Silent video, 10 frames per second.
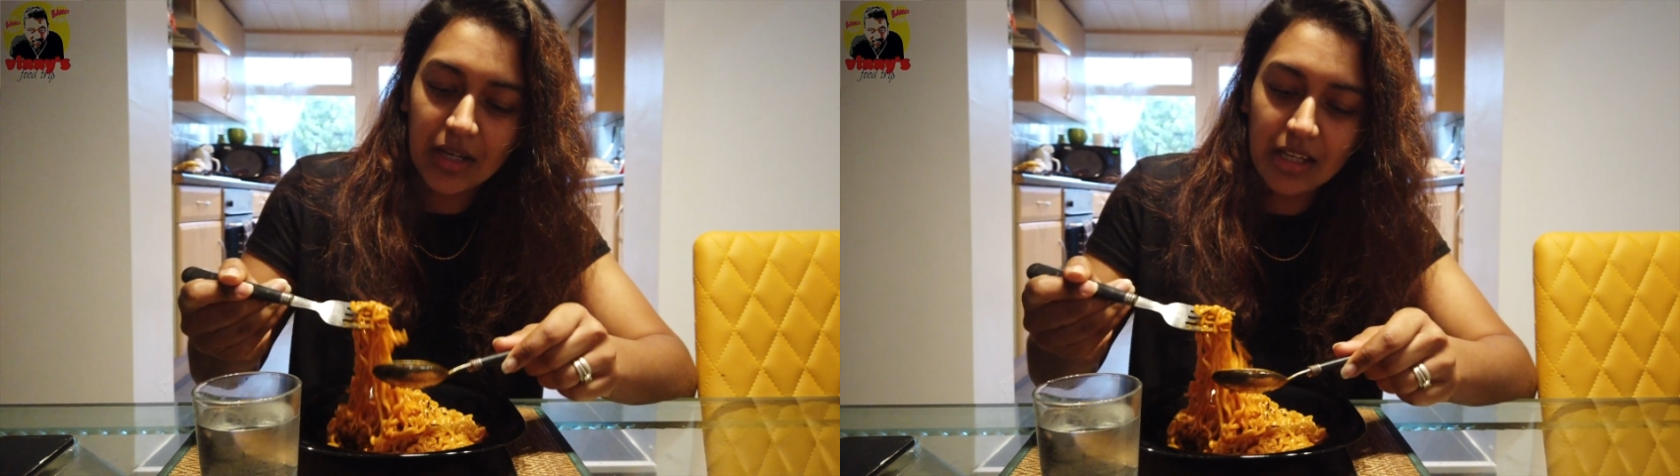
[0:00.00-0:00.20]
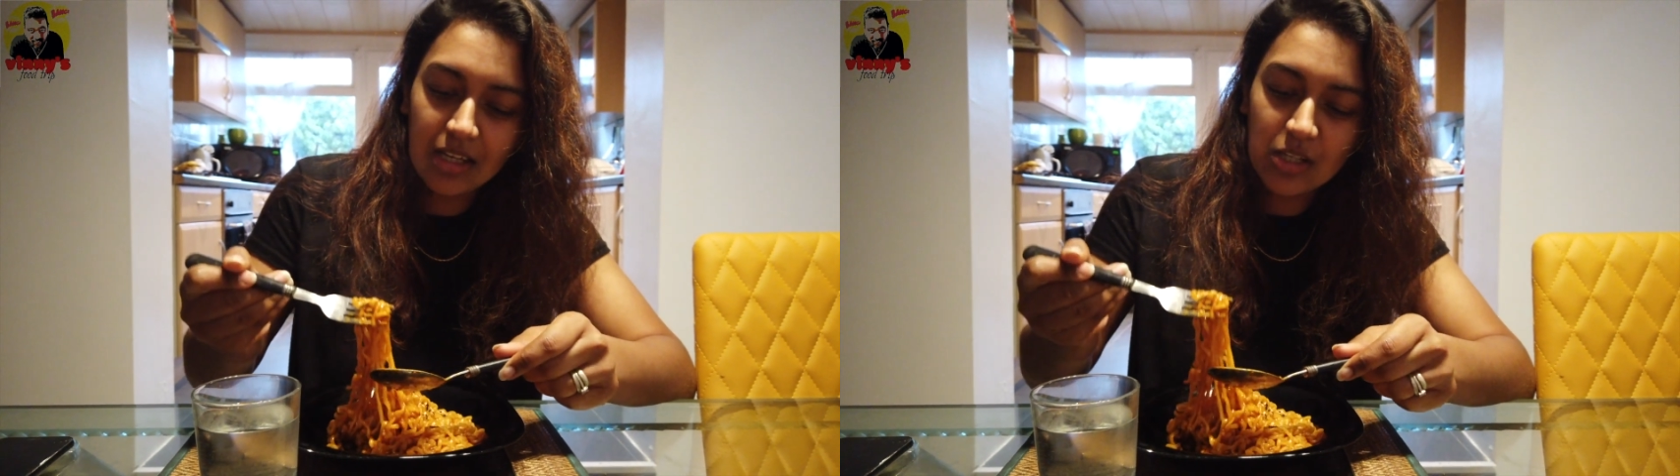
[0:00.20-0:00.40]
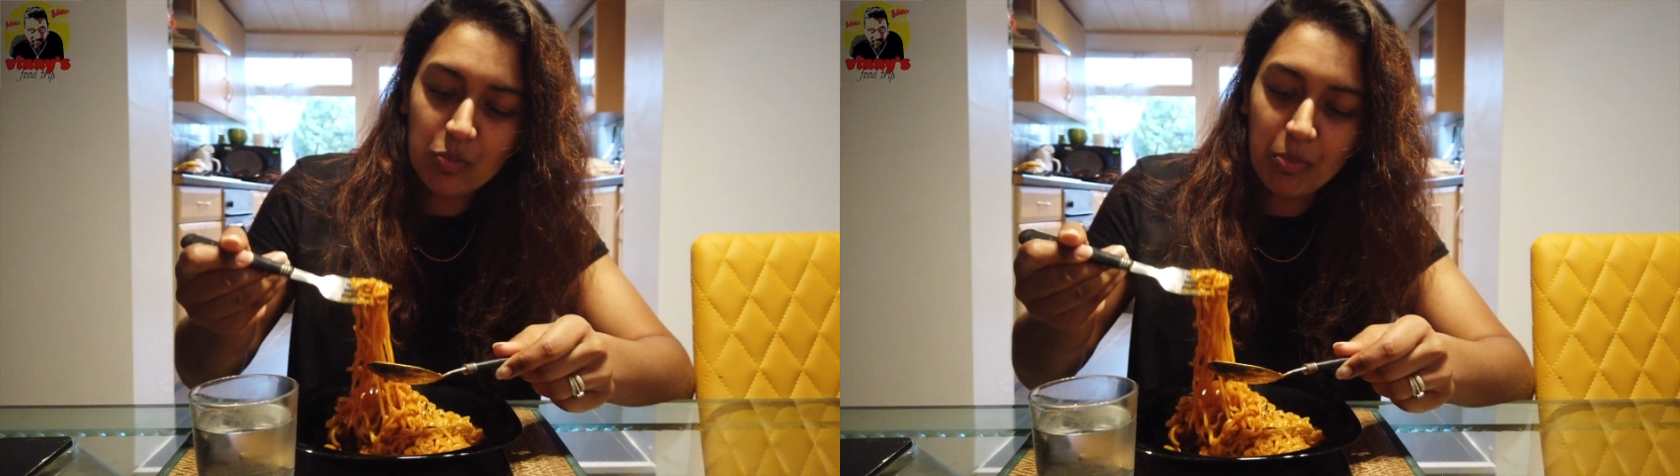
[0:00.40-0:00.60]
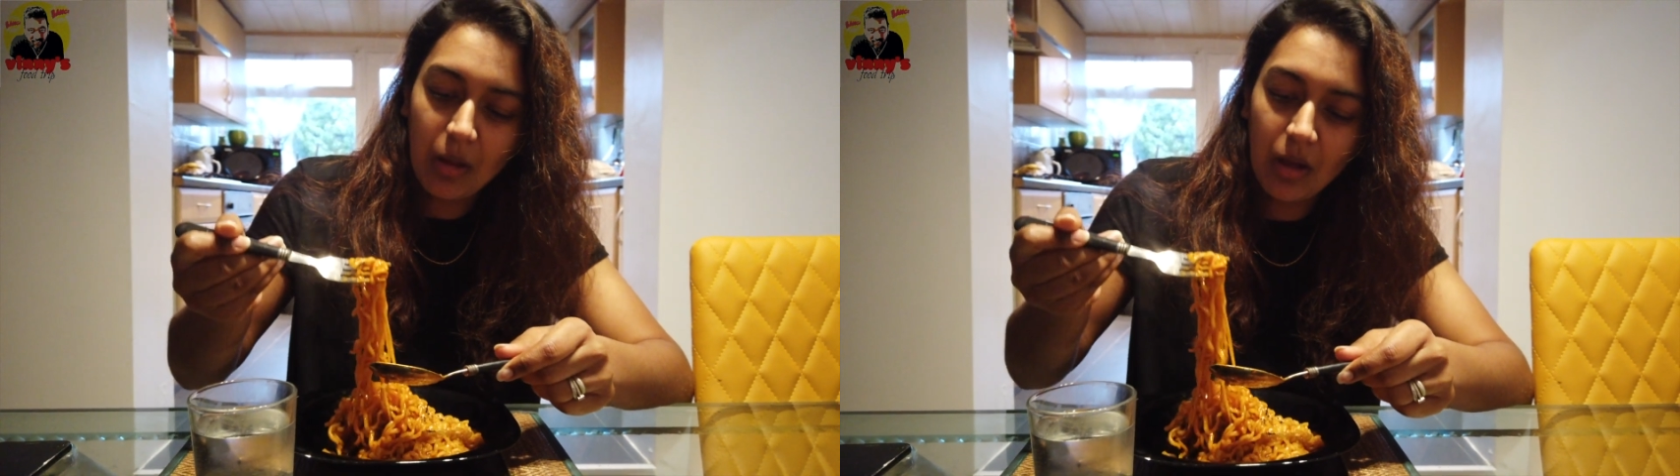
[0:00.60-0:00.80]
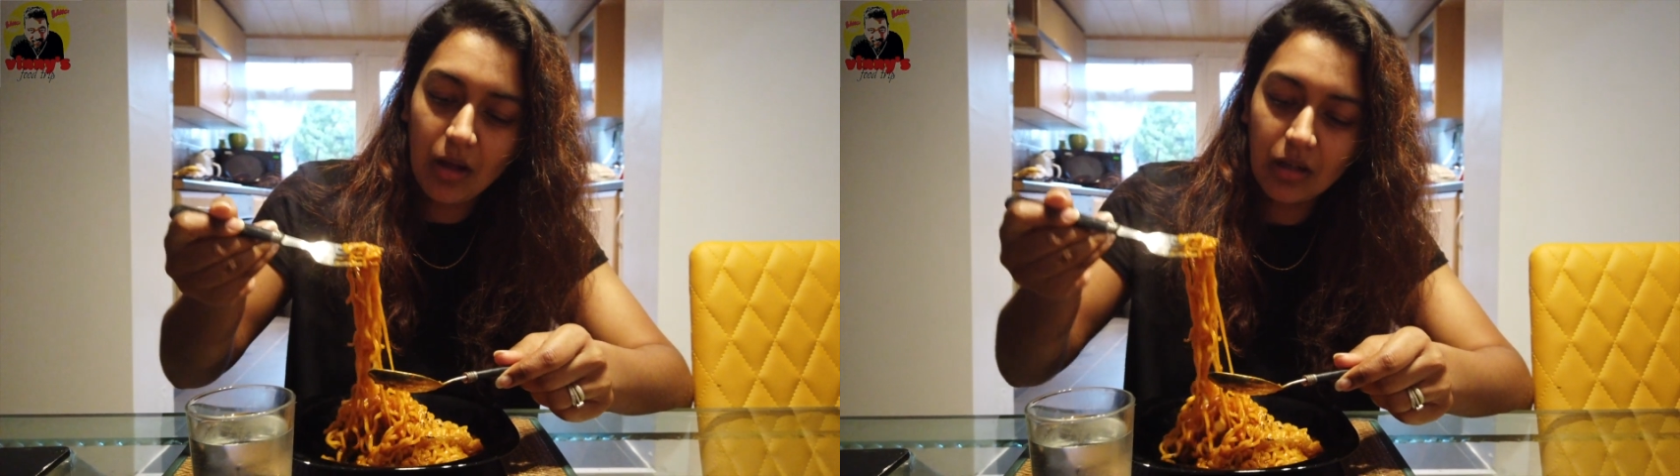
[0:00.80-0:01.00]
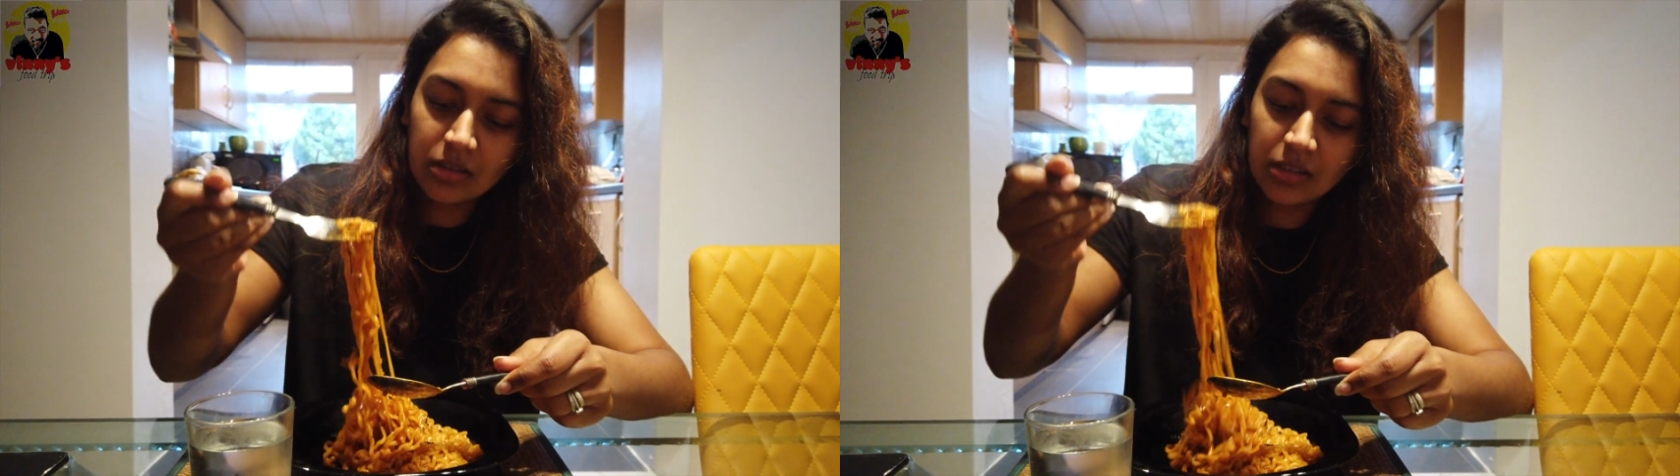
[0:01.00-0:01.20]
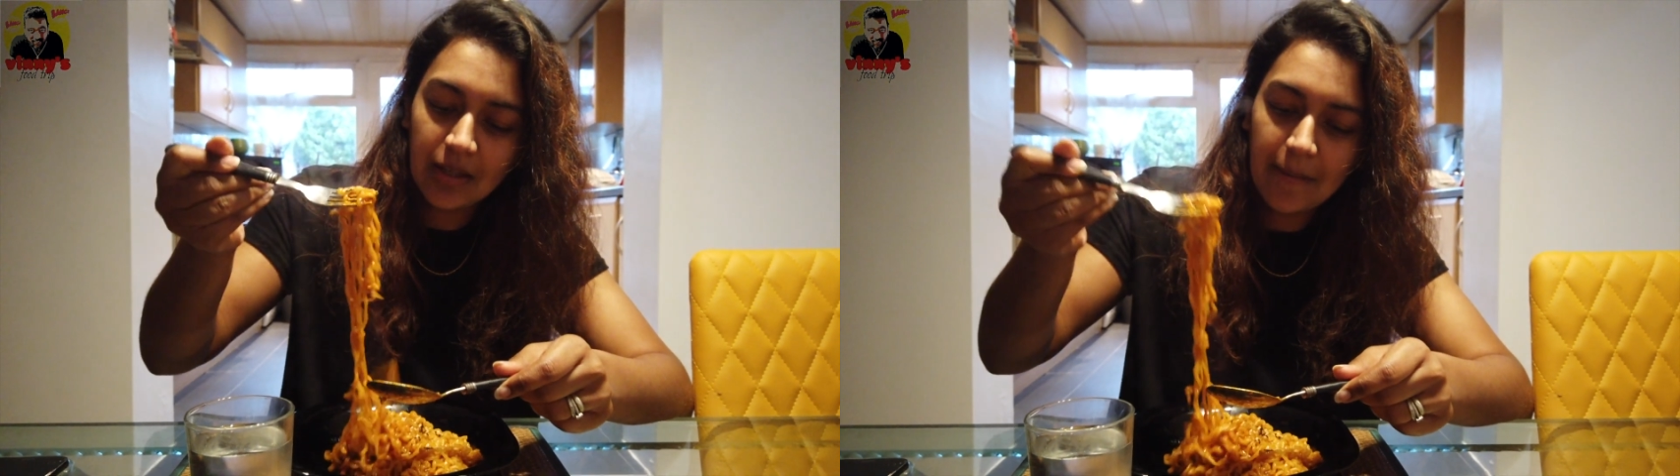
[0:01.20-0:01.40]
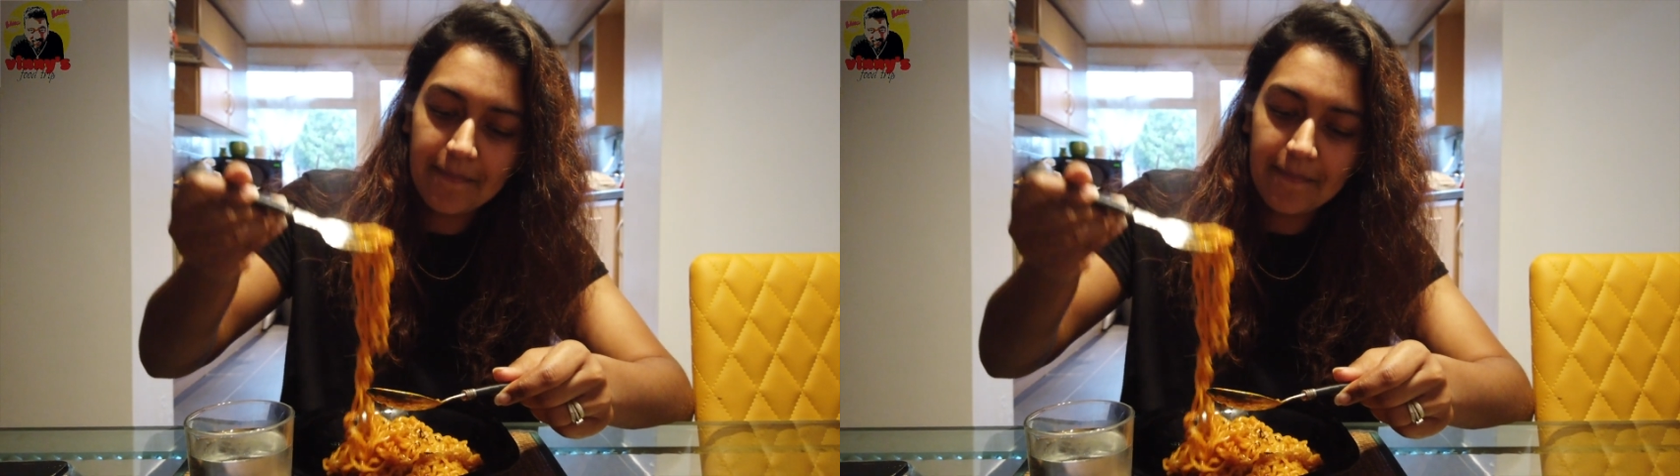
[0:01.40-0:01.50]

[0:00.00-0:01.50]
my ears blocked.